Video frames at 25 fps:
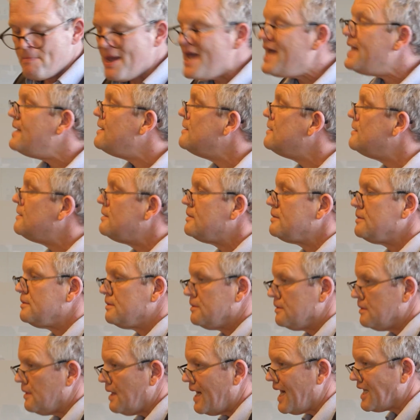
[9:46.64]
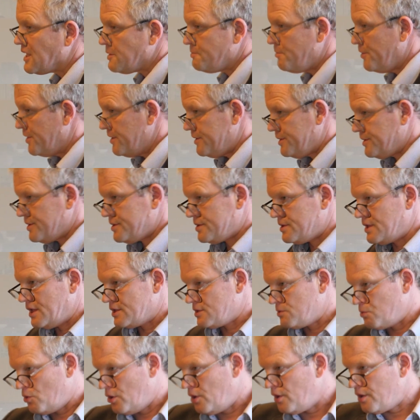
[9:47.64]
main exponents.
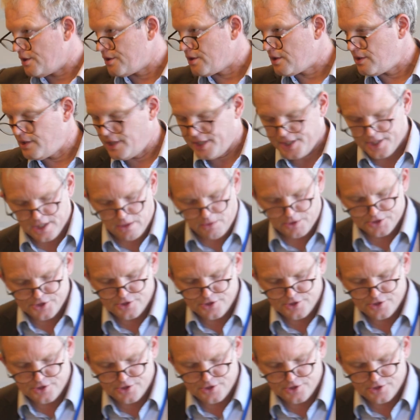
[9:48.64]
That's what Linda